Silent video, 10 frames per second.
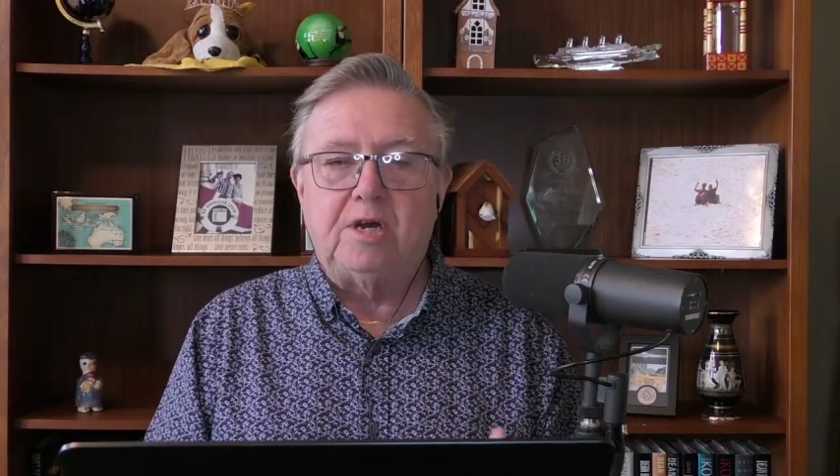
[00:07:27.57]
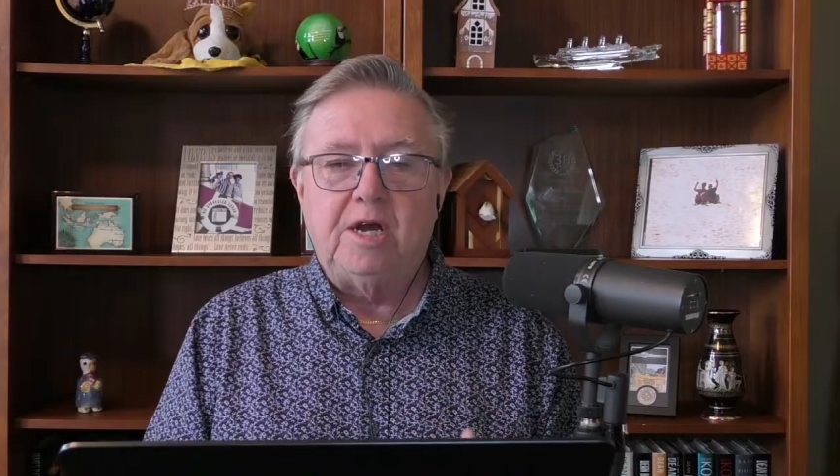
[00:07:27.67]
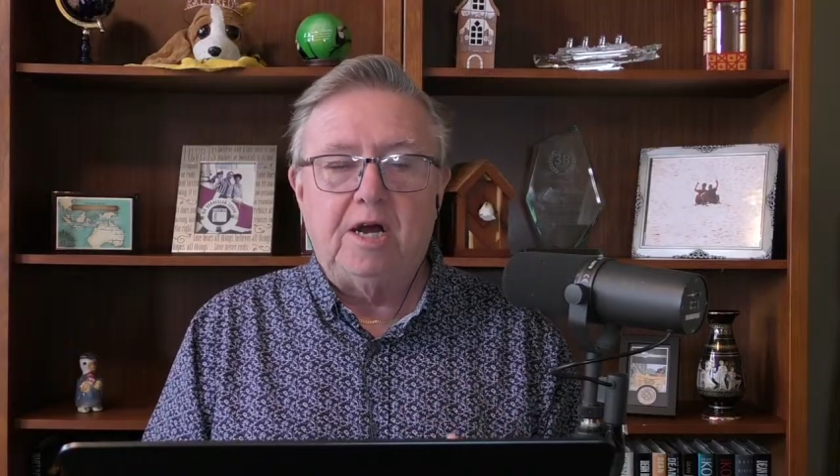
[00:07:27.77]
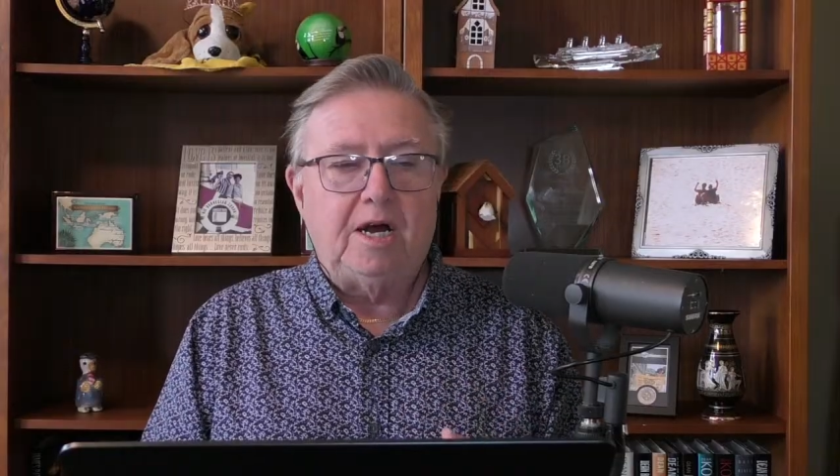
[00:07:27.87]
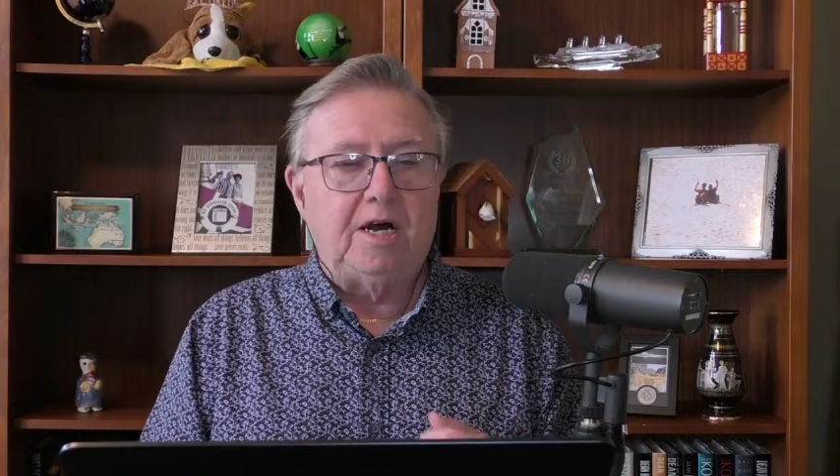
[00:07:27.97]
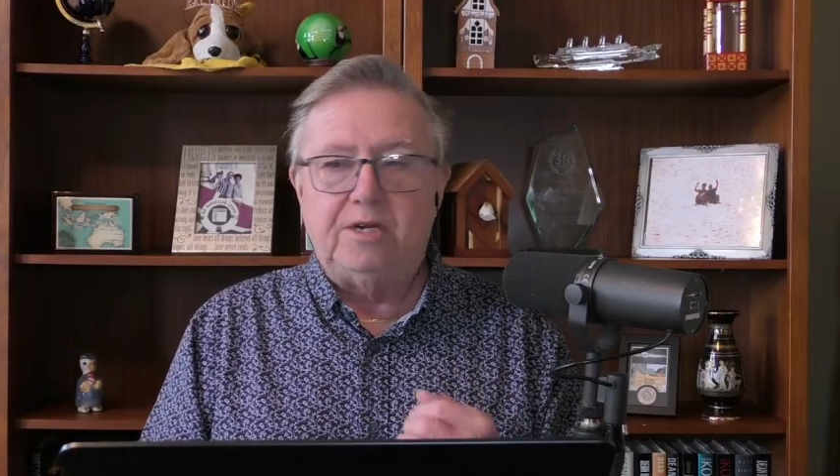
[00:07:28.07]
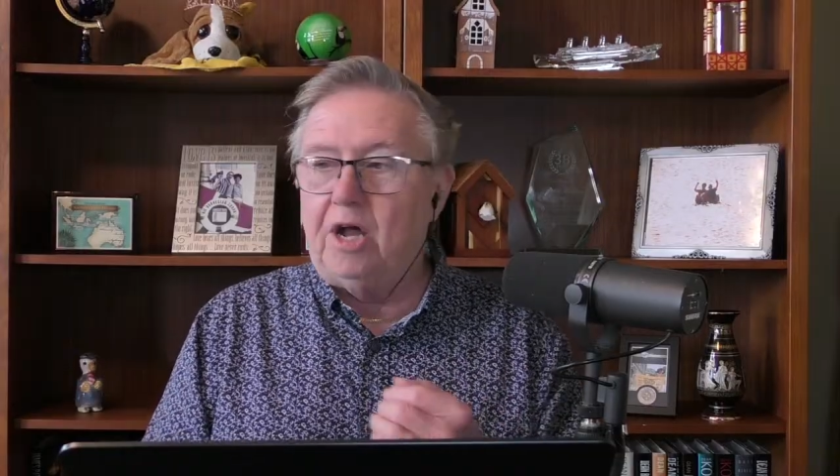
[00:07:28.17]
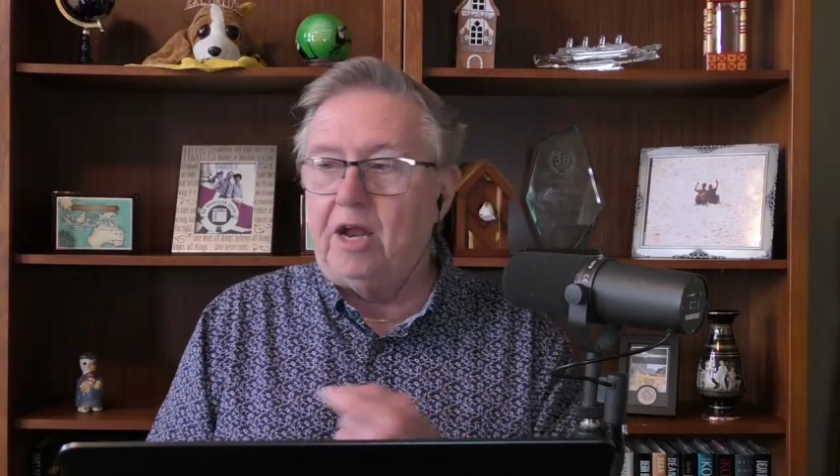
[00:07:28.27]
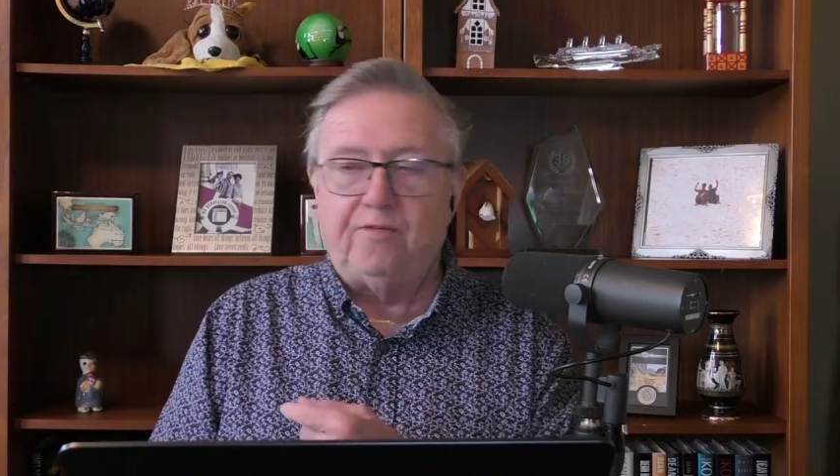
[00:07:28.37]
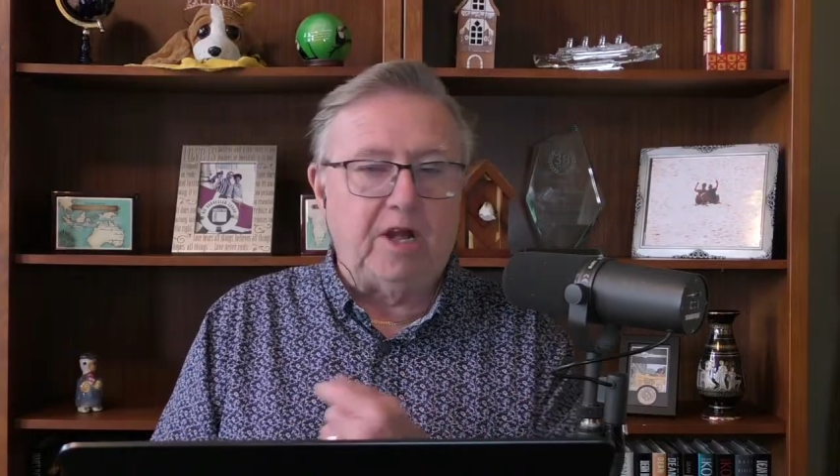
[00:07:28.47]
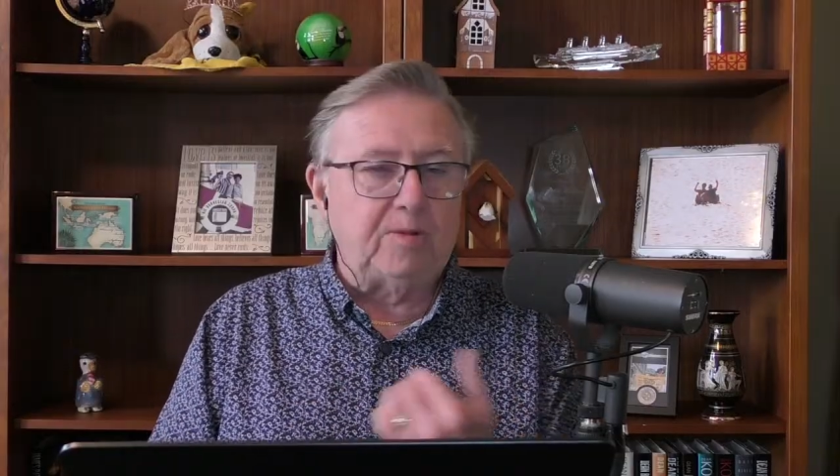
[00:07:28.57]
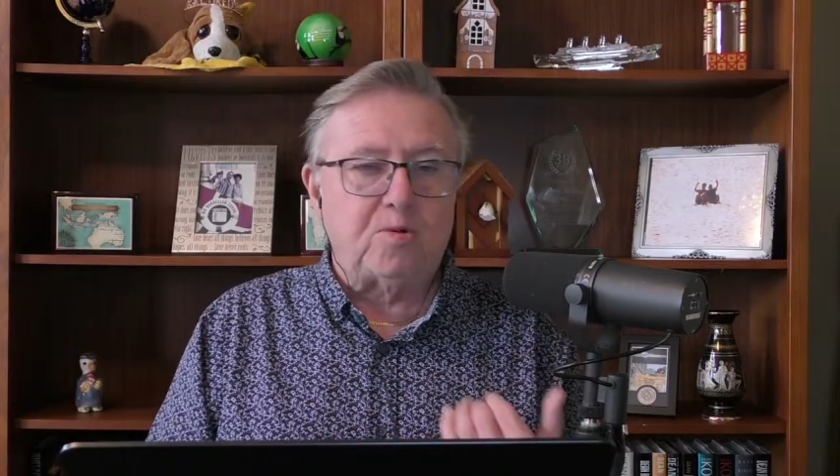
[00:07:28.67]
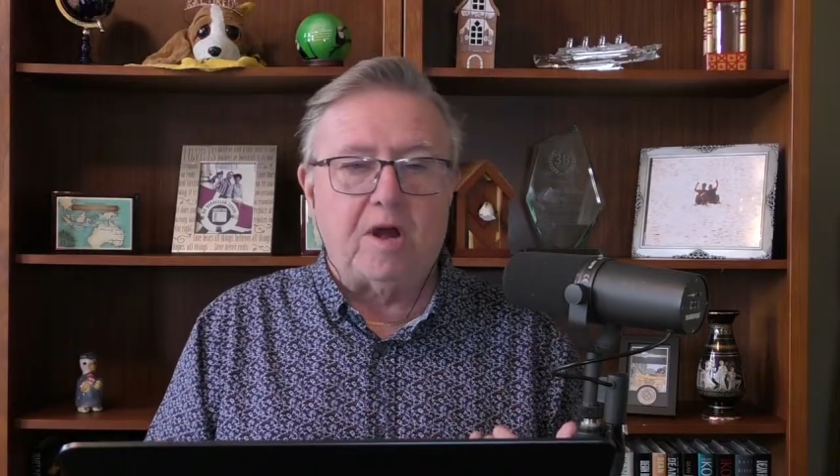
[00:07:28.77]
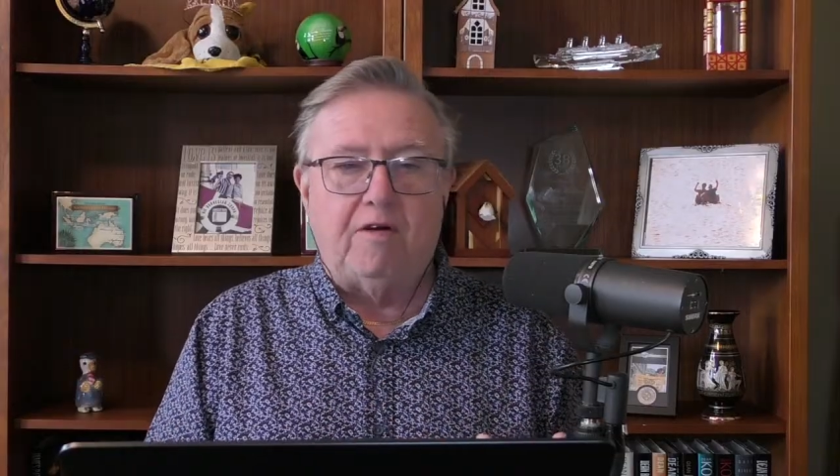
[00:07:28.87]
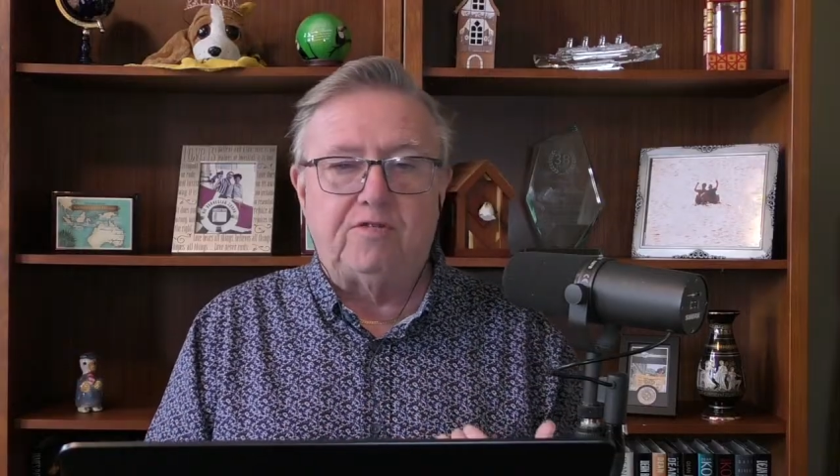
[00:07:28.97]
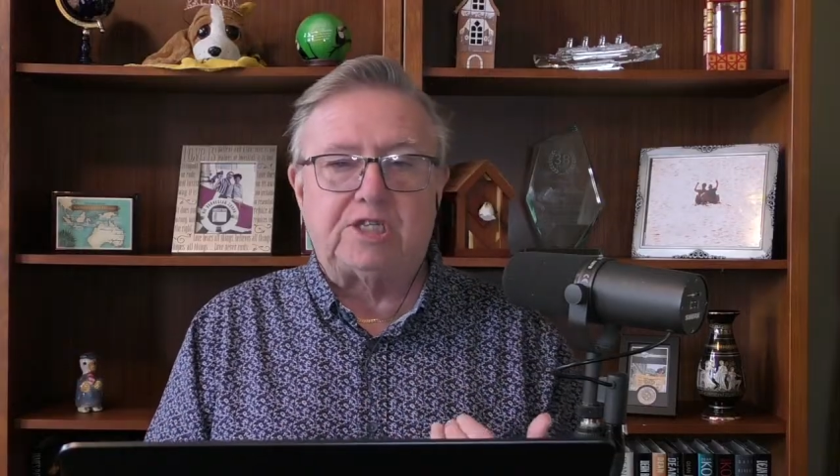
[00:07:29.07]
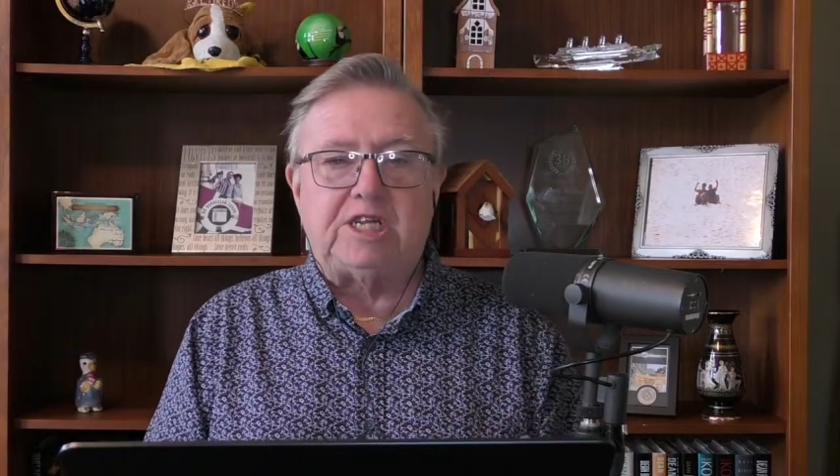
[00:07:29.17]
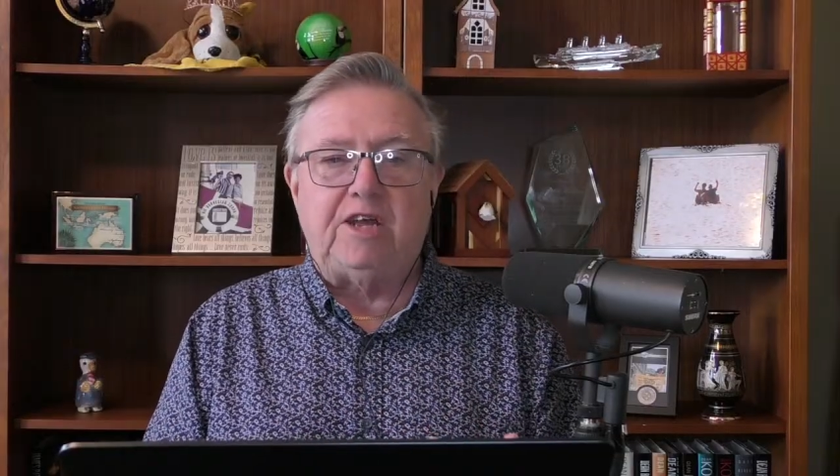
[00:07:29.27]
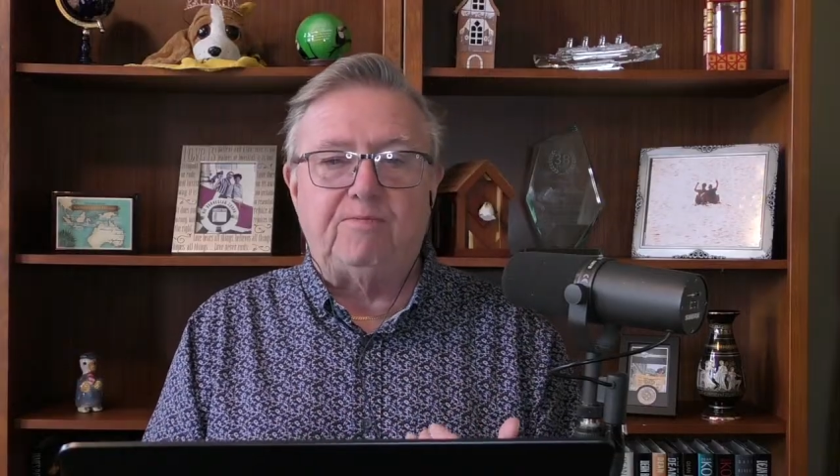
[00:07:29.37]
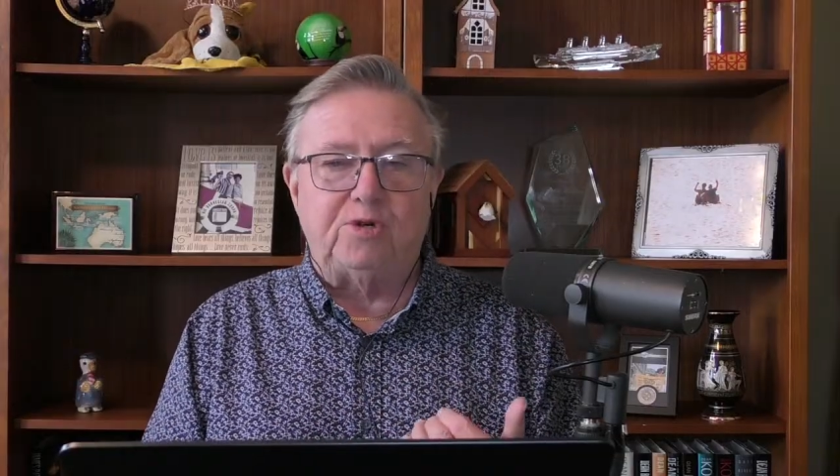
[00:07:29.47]
not available, of Steve
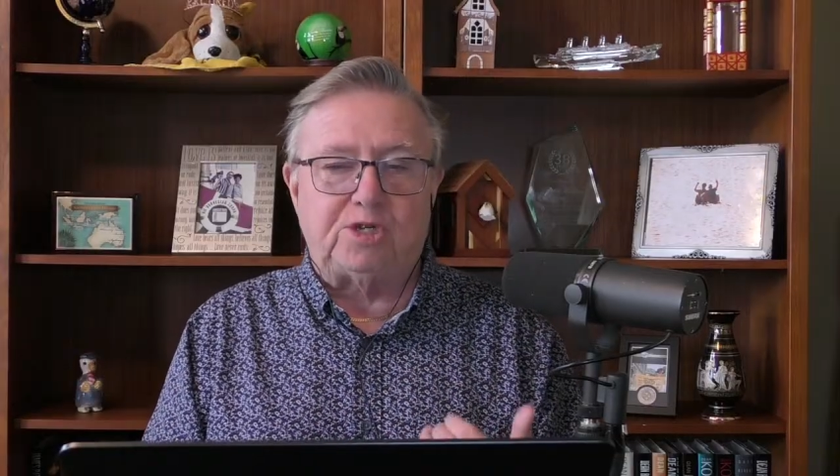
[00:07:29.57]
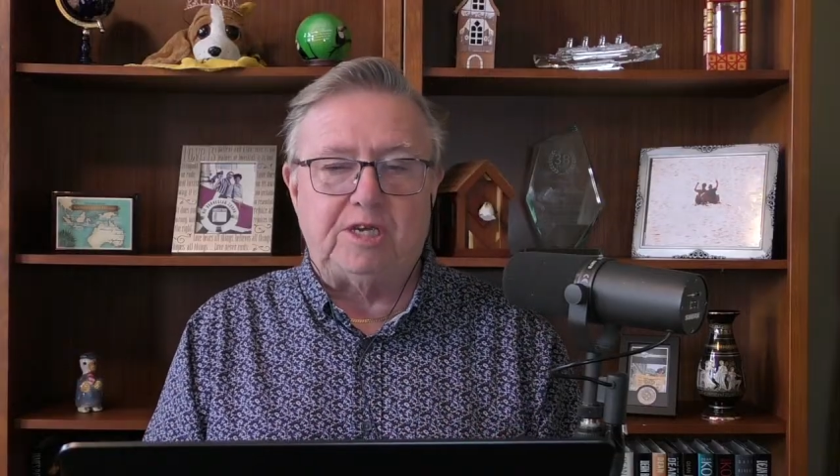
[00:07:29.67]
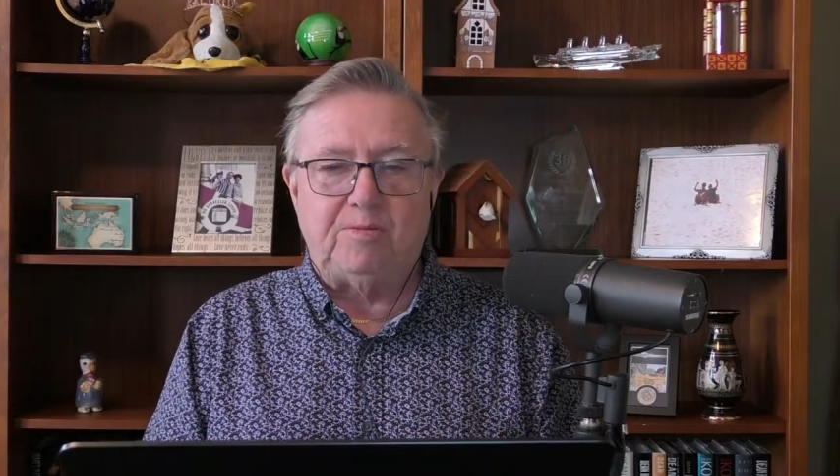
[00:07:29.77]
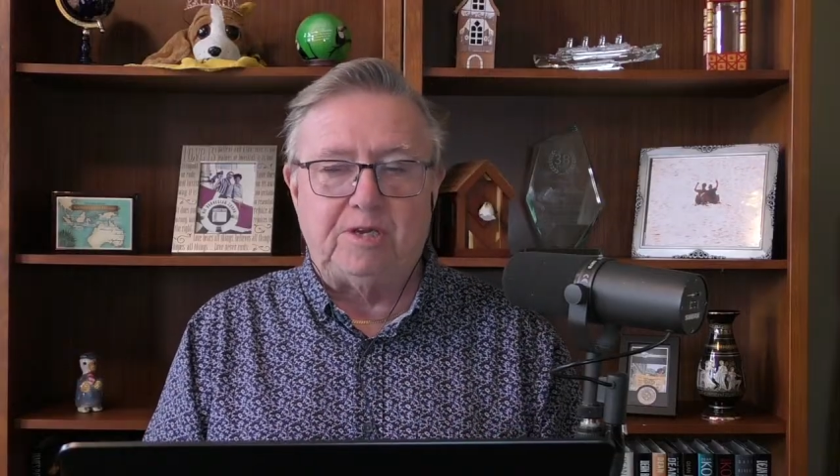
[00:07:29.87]
Buscemi.